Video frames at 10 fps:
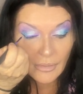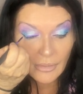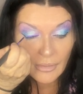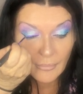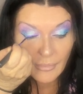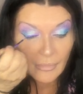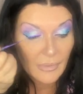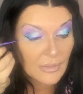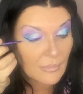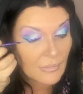like a mirror where
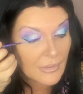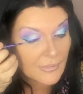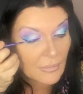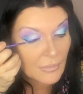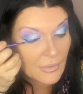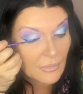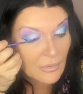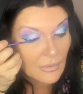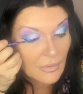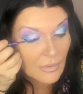you can really see what you're doing.